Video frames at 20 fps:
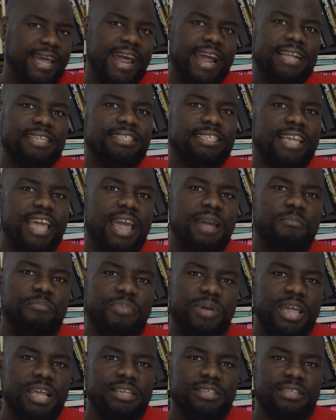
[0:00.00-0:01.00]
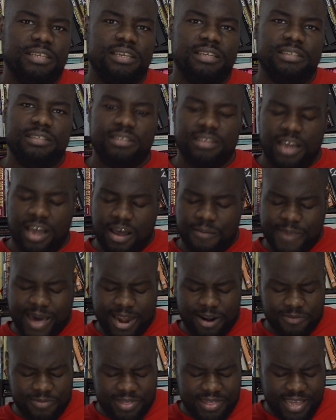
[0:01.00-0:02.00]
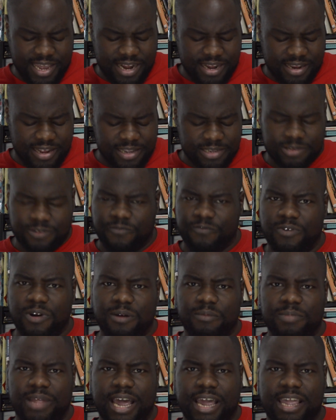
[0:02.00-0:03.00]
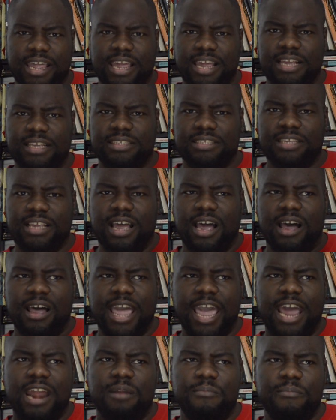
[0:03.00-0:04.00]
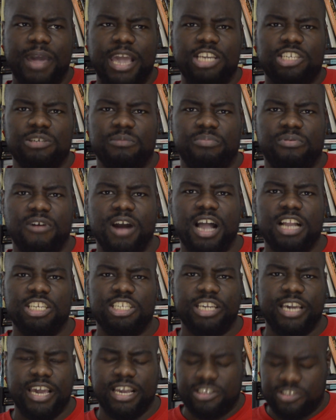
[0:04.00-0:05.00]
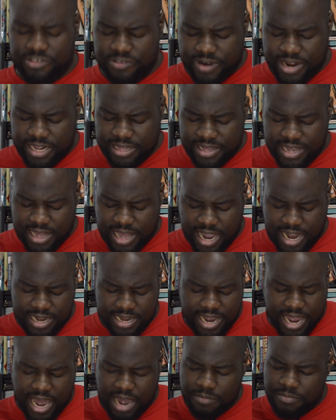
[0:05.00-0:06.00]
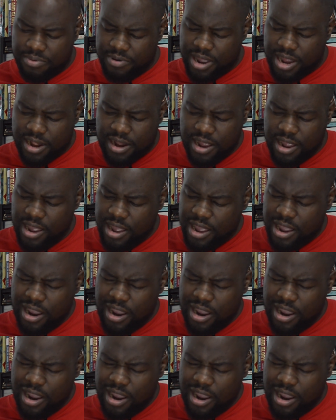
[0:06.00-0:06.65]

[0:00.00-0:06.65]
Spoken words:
landscape pieces. I don't think these are from like his animation projects or anything like that, but